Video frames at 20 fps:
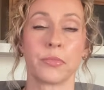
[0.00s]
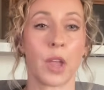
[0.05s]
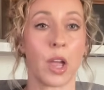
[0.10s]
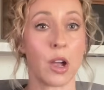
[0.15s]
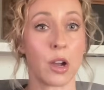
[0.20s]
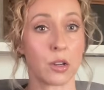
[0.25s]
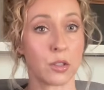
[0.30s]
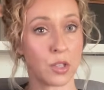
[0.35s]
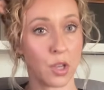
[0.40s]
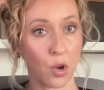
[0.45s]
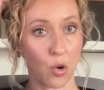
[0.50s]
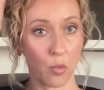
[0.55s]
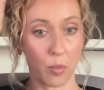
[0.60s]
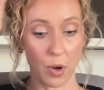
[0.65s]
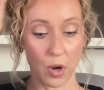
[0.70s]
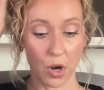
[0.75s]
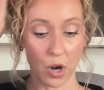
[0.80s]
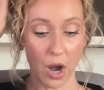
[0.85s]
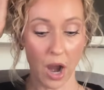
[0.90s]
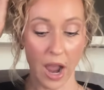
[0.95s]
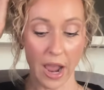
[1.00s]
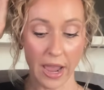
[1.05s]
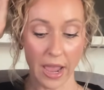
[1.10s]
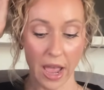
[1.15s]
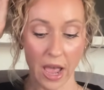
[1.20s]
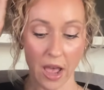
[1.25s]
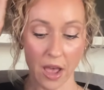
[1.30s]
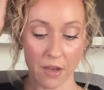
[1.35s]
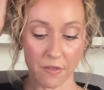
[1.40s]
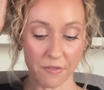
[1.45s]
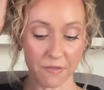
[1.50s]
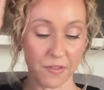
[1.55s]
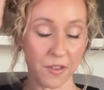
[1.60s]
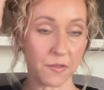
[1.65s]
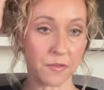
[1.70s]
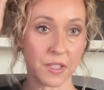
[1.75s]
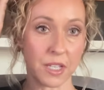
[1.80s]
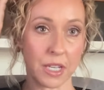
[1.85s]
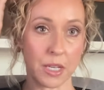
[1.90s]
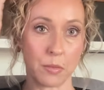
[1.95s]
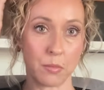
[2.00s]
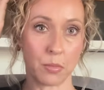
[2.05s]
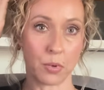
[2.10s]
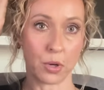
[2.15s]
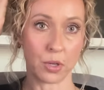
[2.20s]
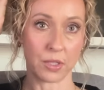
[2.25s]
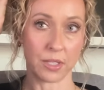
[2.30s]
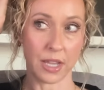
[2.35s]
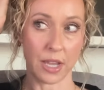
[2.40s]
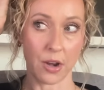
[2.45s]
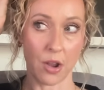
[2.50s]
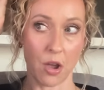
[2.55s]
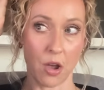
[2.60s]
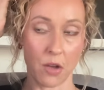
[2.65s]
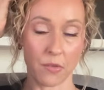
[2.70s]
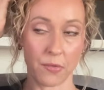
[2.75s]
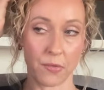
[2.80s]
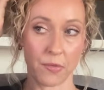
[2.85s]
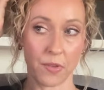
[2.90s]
October, I have 15% off.